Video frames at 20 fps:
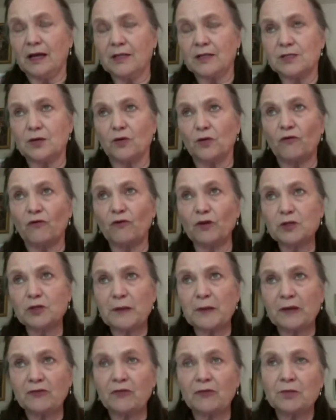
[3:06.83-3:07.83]
So full
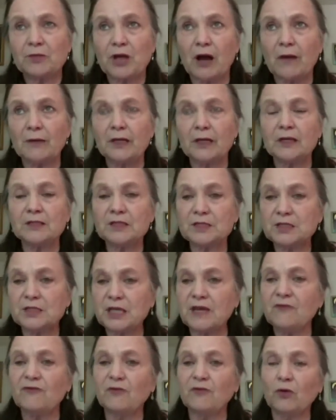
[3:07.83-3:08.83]
spectrum dominance,
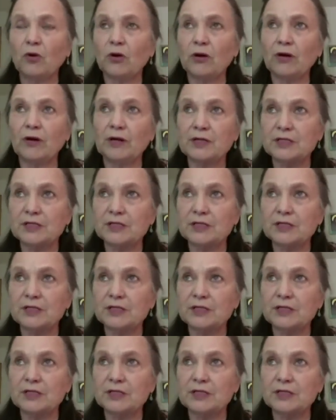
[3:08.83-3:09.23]
C4,